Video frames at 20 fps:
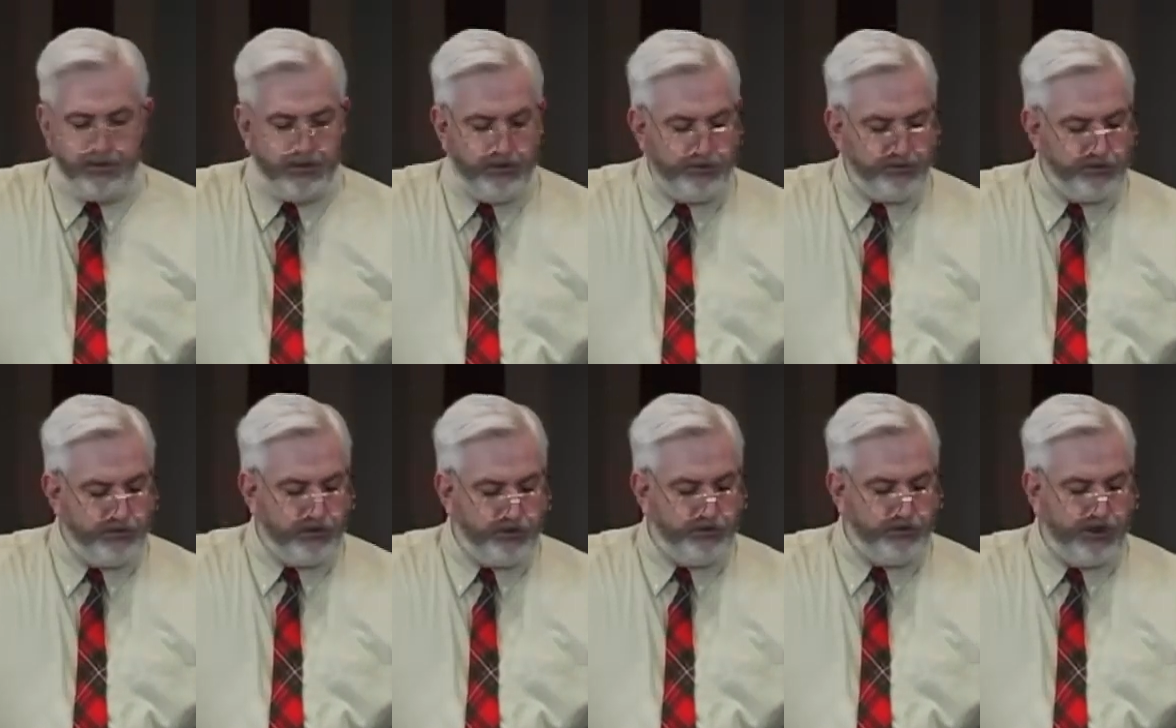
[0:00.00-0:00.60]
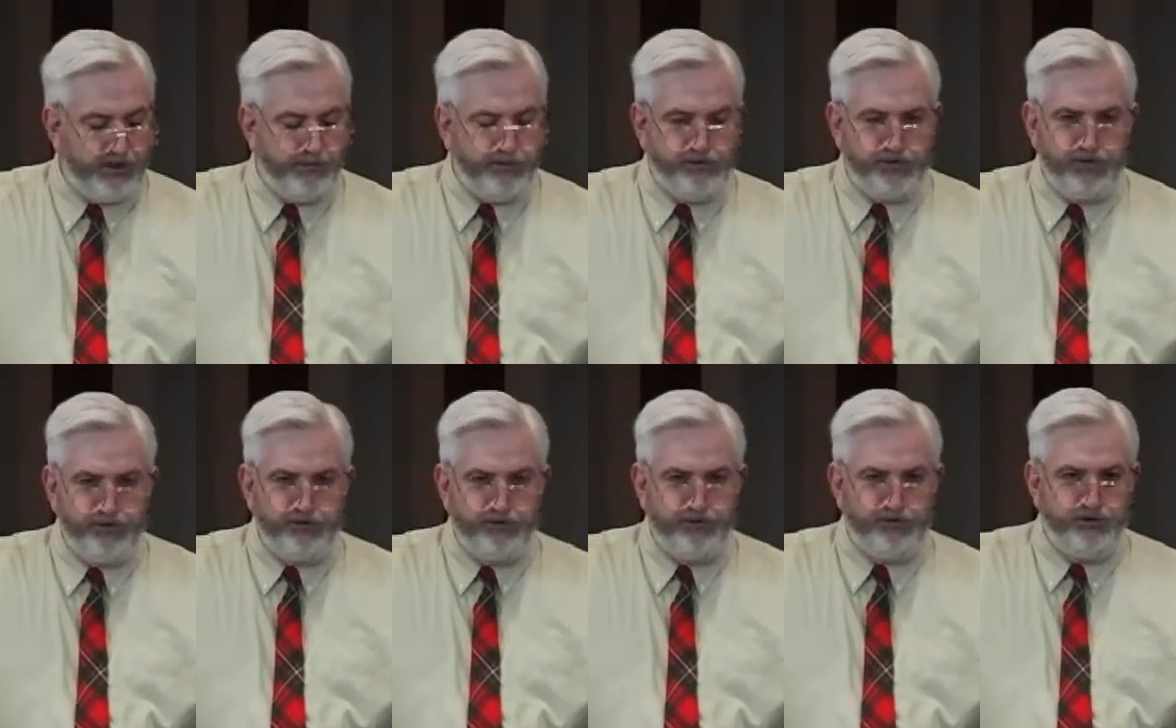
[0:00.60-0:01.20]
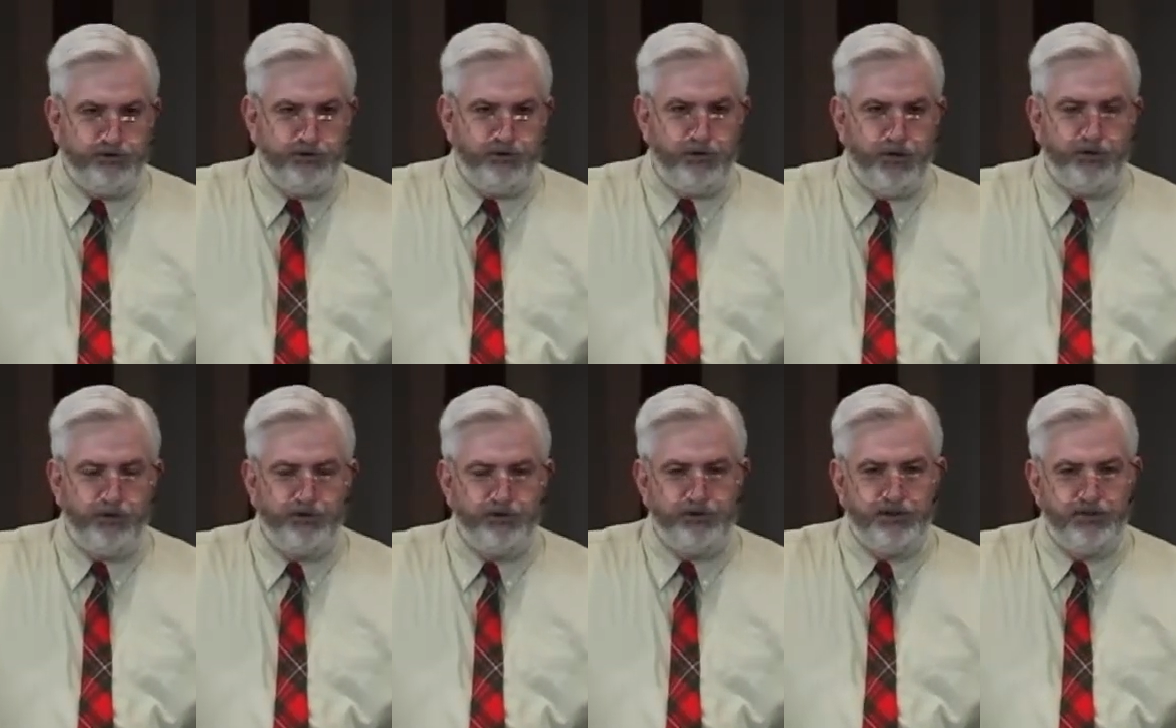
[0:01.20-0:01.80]
It was an old timer adjuster. He's no
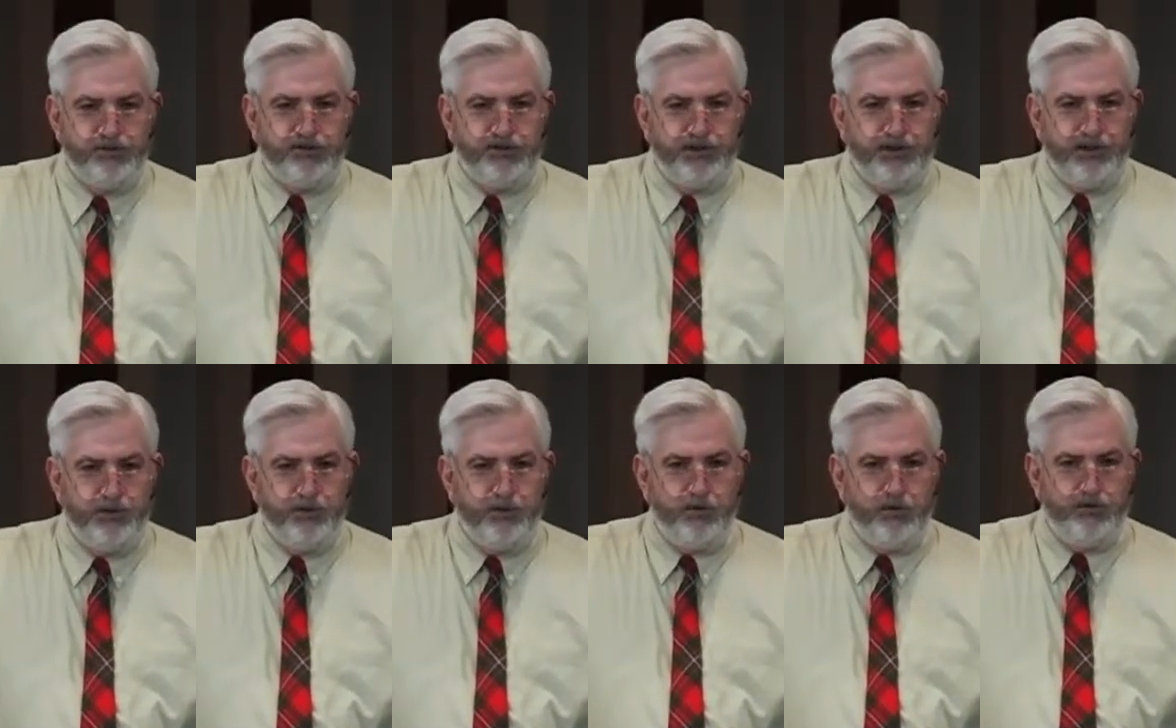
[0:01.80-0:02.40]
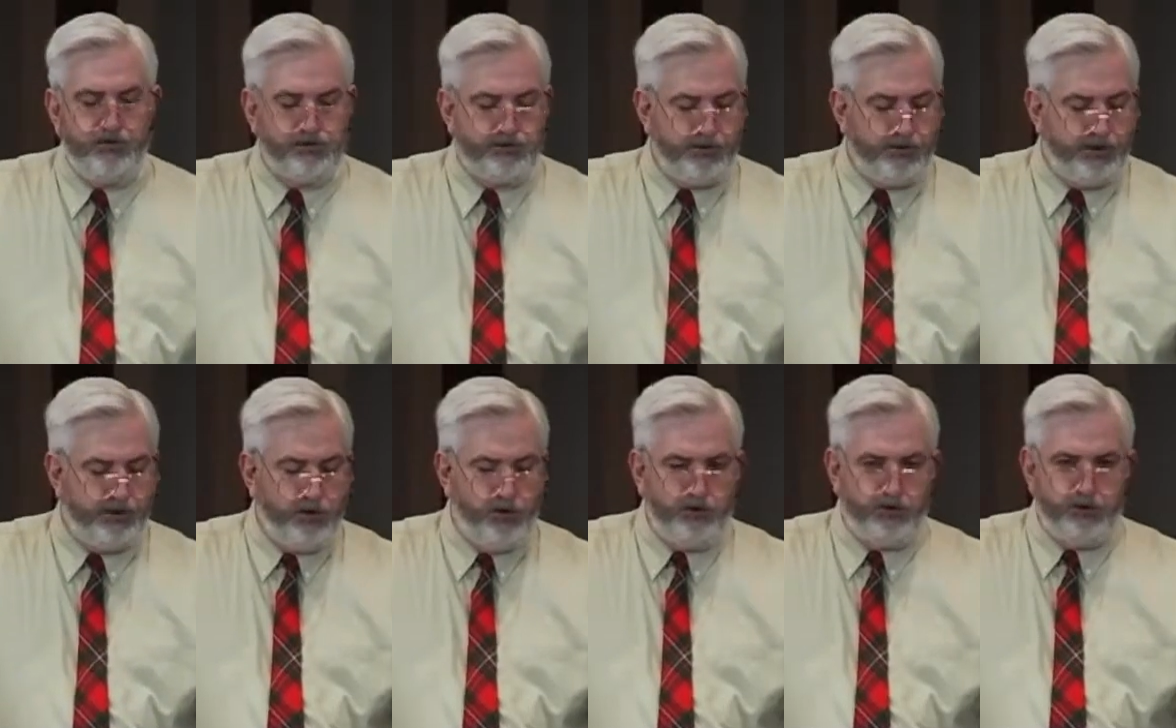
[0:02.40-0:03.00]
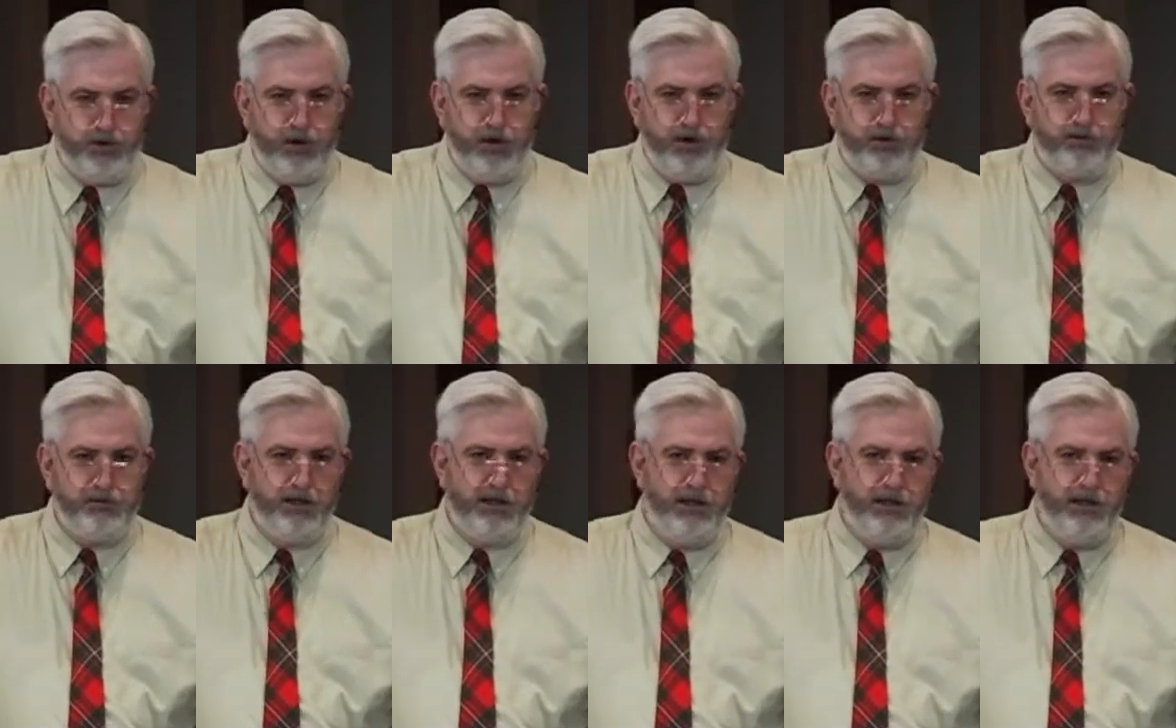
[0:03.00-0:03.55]
longer adjusting anymore. He's one of the old guard.